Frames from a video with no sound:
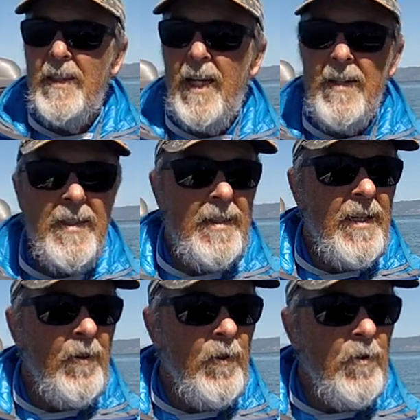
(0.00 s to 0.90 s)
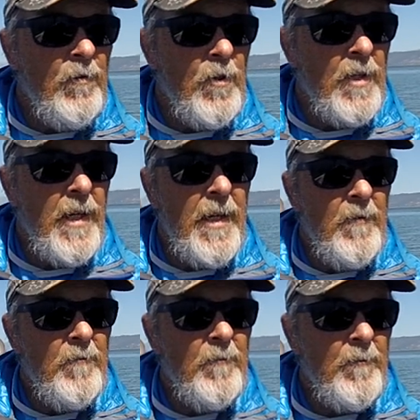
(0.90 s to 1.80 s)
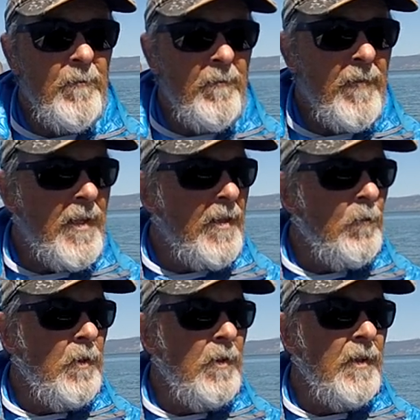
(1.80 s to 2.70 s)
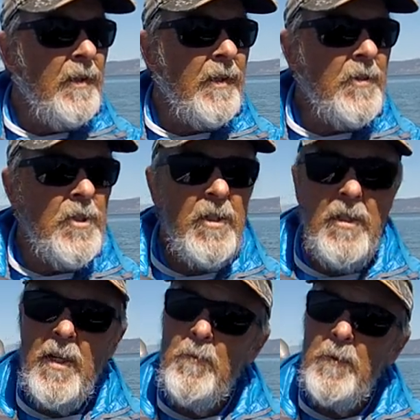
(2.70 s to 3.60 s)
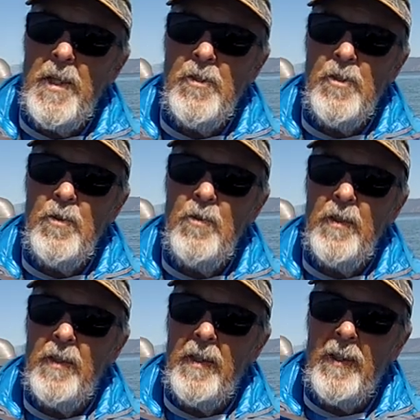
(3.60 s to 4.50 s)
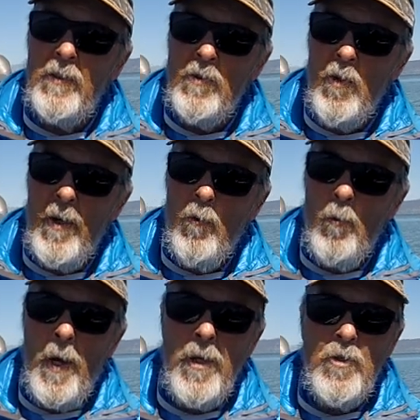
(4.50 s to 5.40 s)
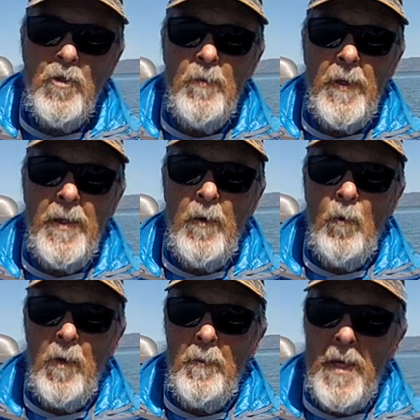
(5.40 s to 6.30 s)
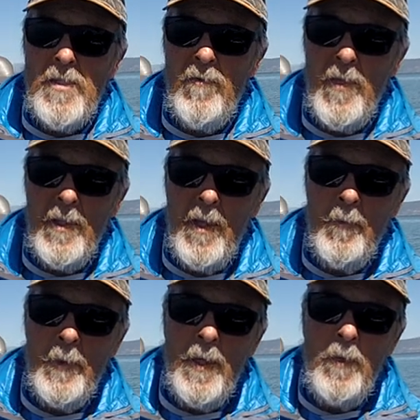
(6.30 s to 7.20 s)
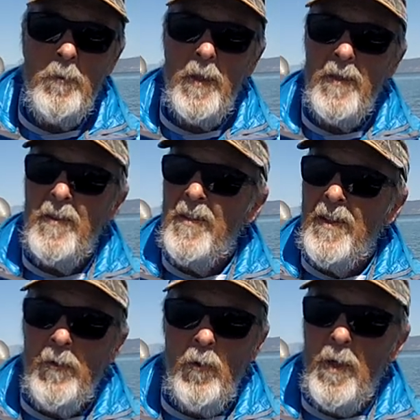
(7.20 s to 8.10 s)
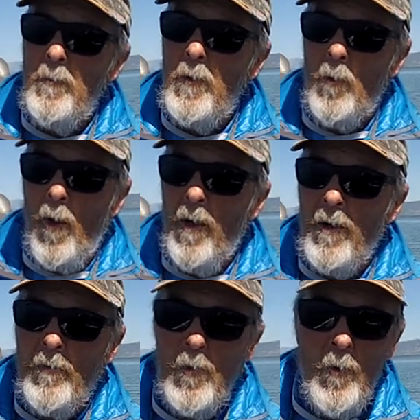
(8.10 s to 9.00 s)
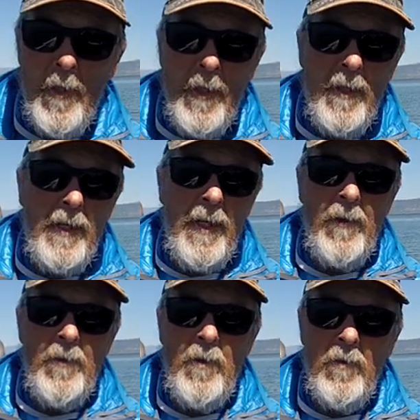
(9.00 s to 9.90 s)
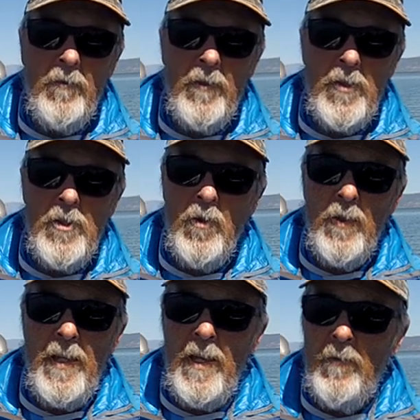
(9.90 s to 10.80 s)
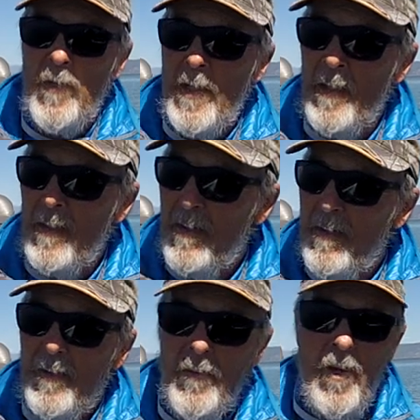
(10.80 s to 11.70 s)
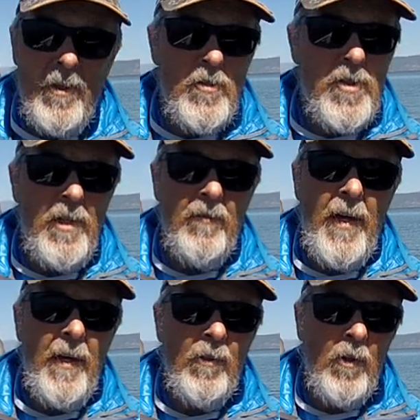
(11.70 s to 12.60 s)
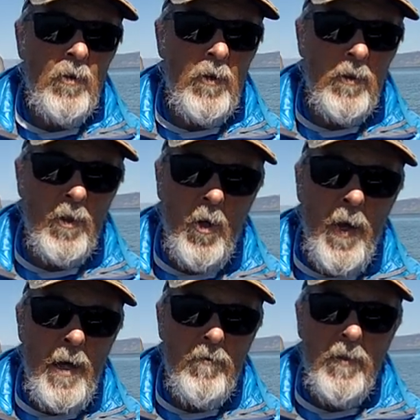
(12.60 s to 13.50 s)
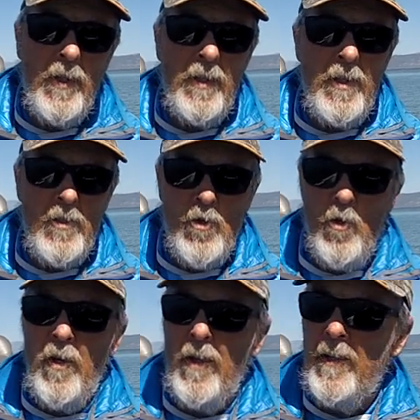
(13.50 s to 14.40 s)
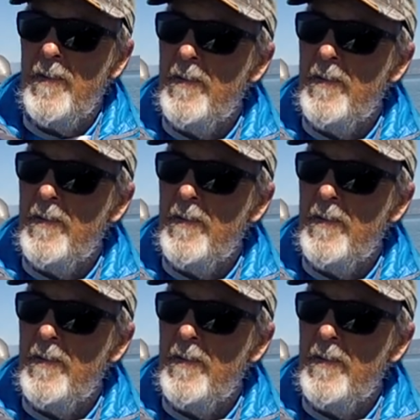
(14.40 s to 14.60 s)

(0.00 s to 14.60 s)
I think that'll do it for today. We'll continue to update you and try to remind you about that one bass event coming up. Don't get me wrong, if you want to get out there and fish during that event, knock yourself out, go have fun and enjoy it.